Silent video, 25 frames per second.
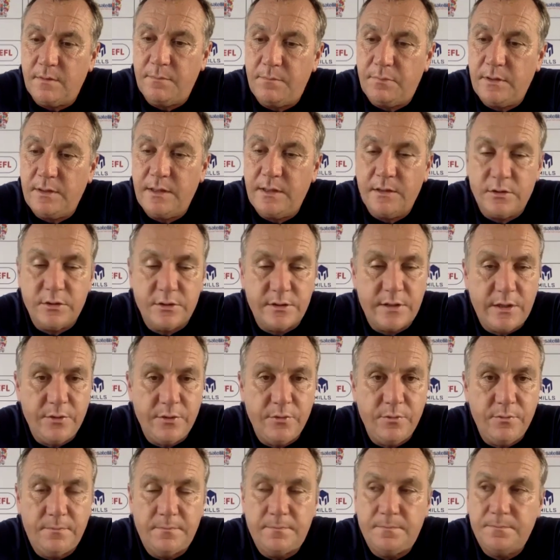players
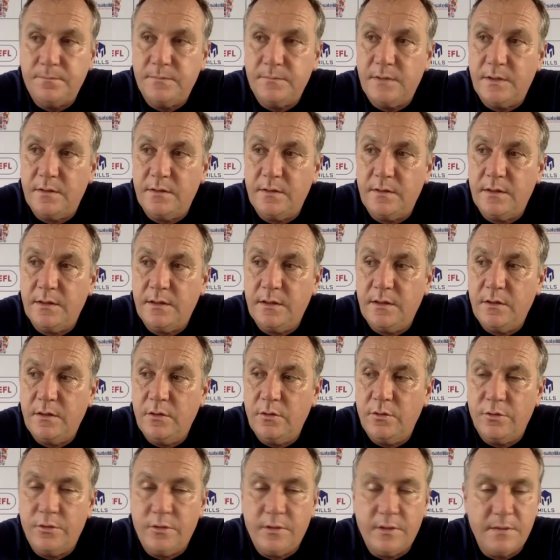now that can
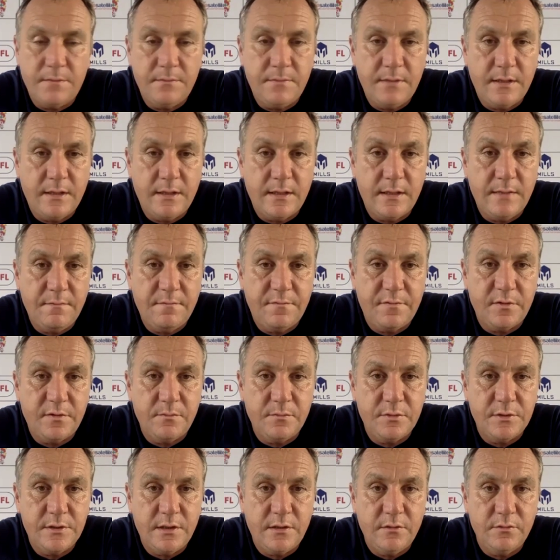go out there and make a name for
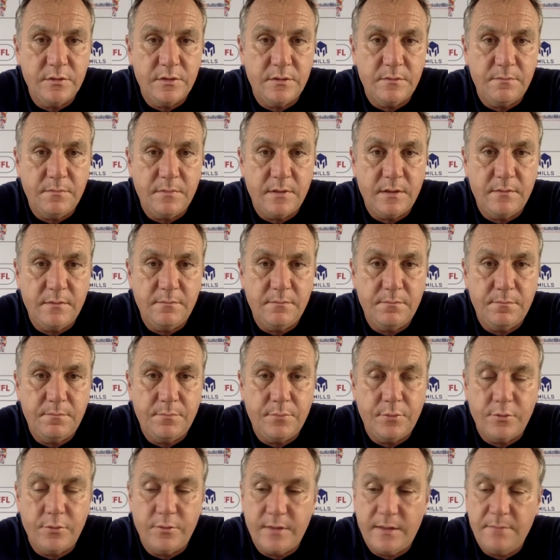themselves and
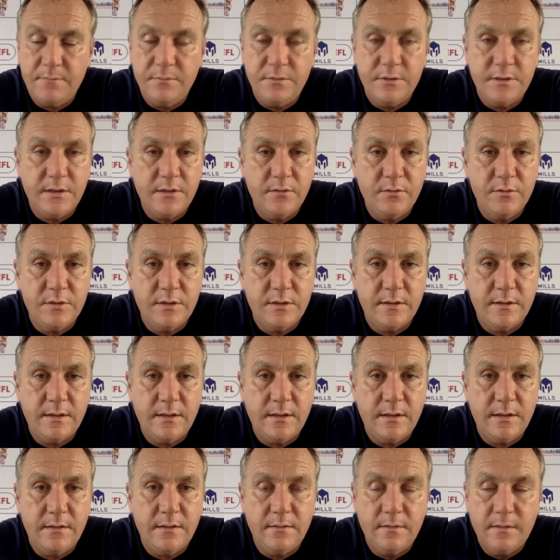put themselves
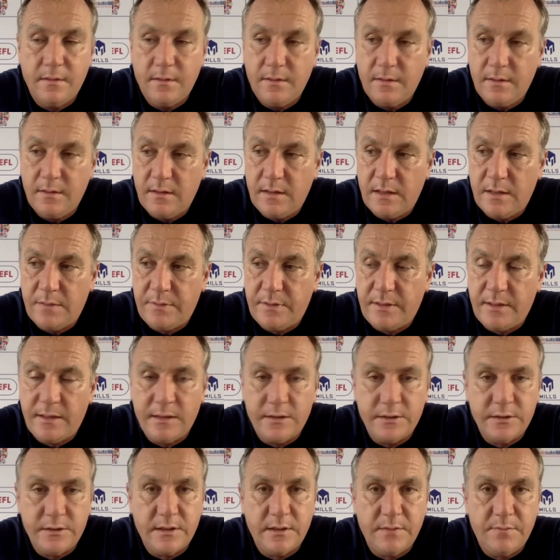into a bit of
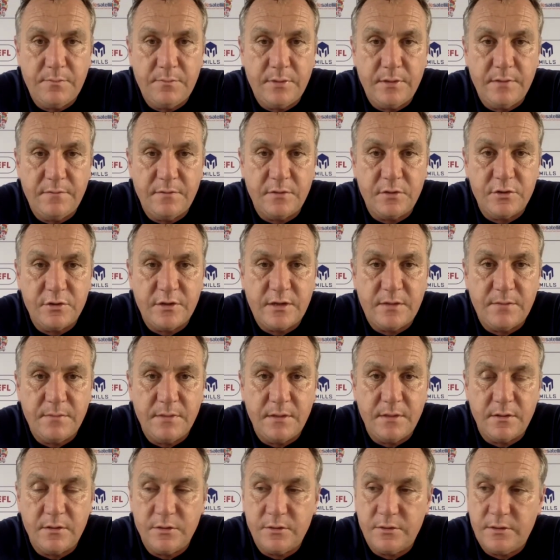history playing for
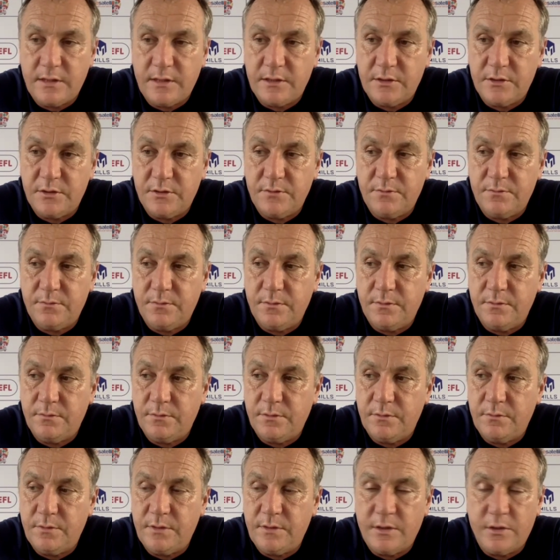Tranmere. So that's
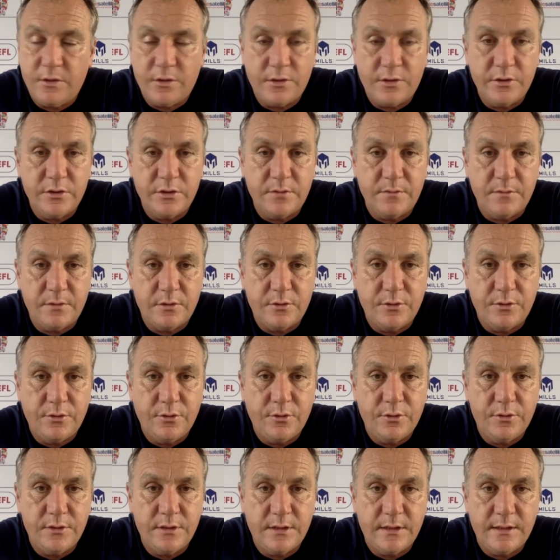what we encourage them to
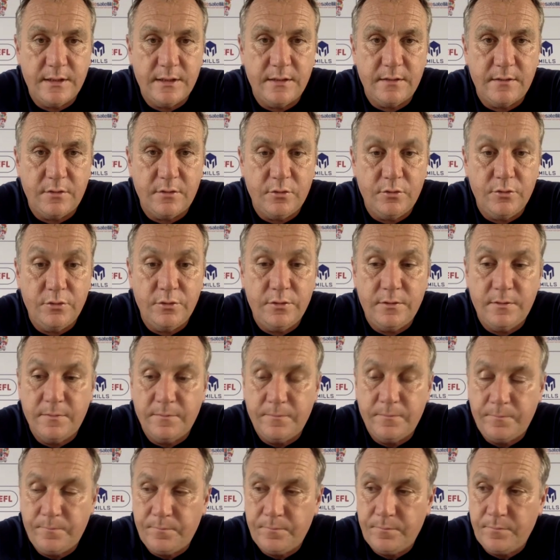do, to create their own
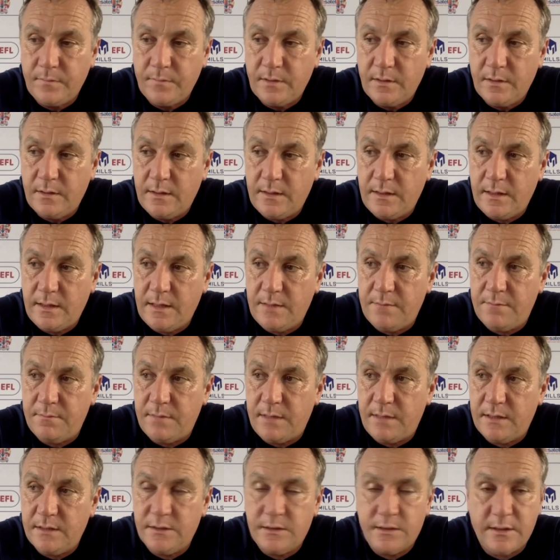
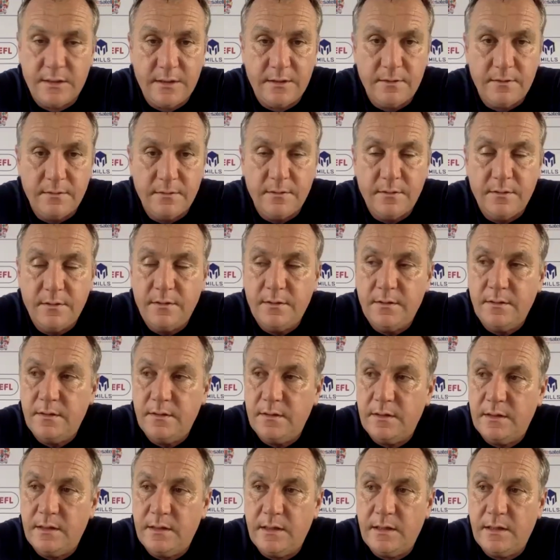history.
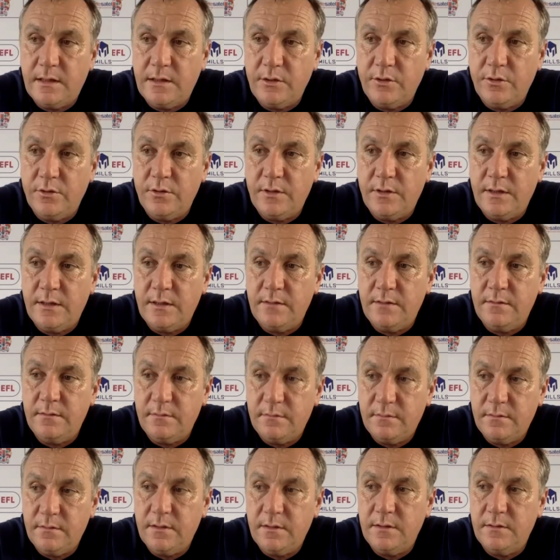And get there and
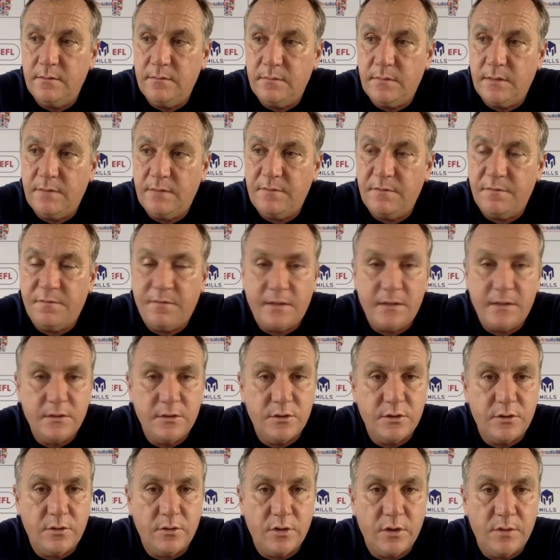have the fans
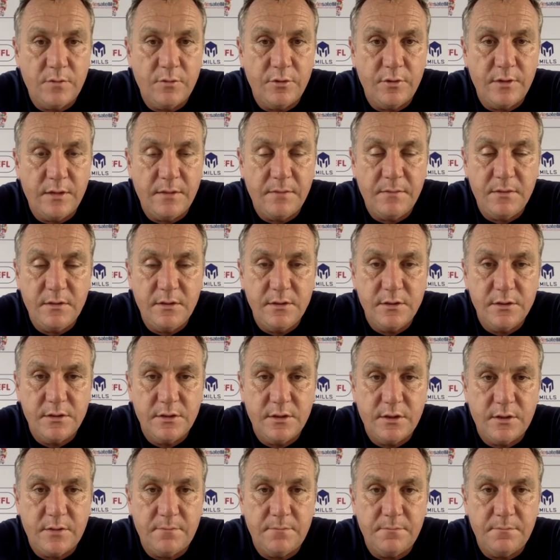talking about them in years to
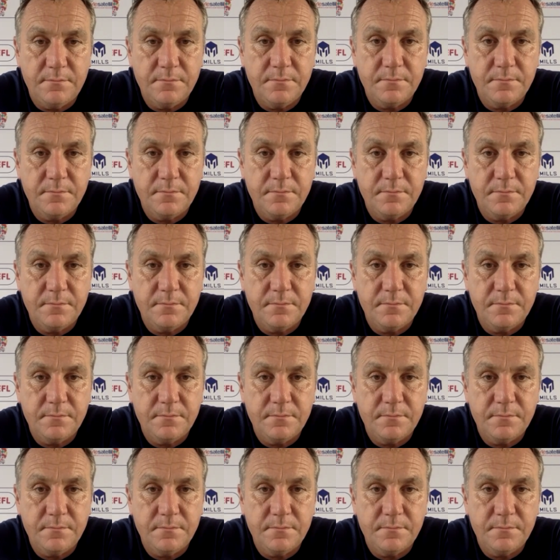come.